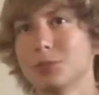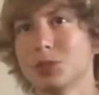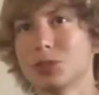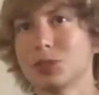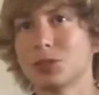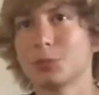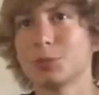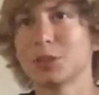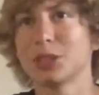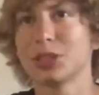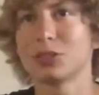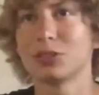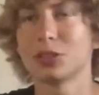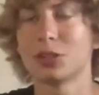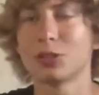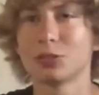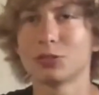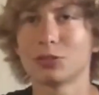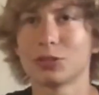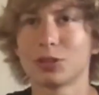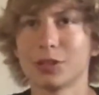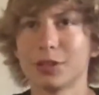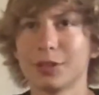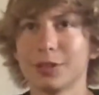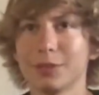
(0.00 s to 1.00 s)
Mr. Big Toe,
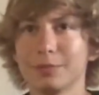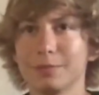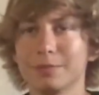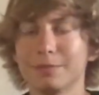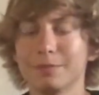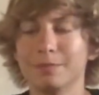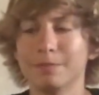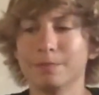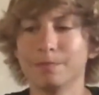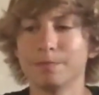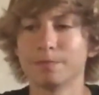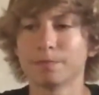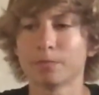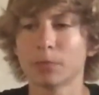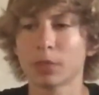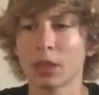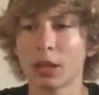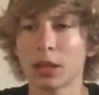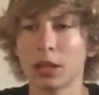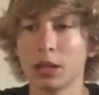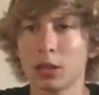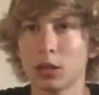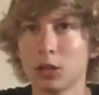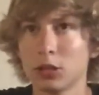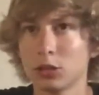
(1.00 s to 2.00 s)
sir.
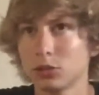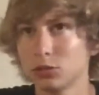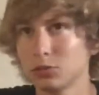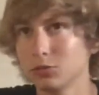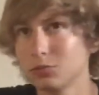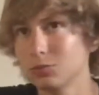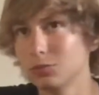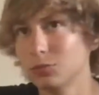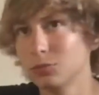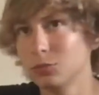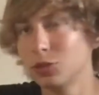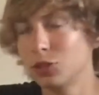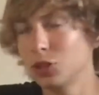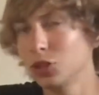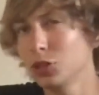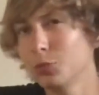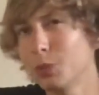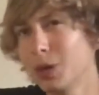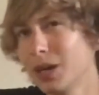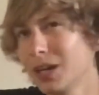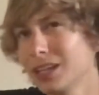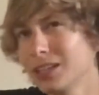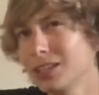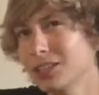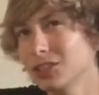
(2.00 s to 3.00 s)
Do you
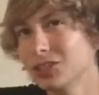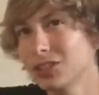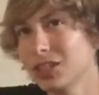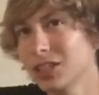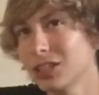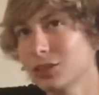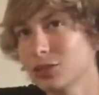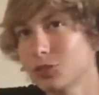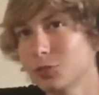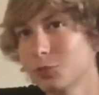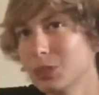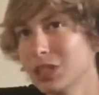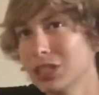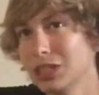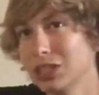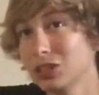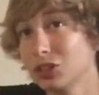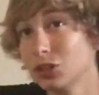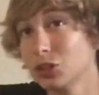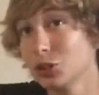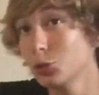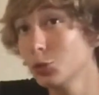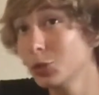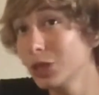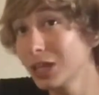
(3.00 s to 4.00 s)
by any chance
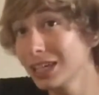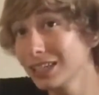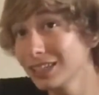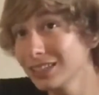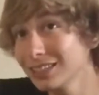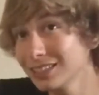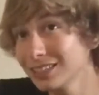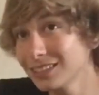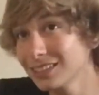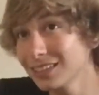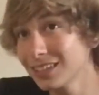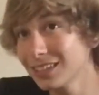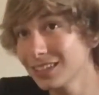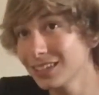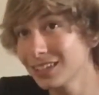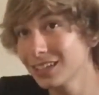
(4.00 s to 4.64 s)
mean Lucas?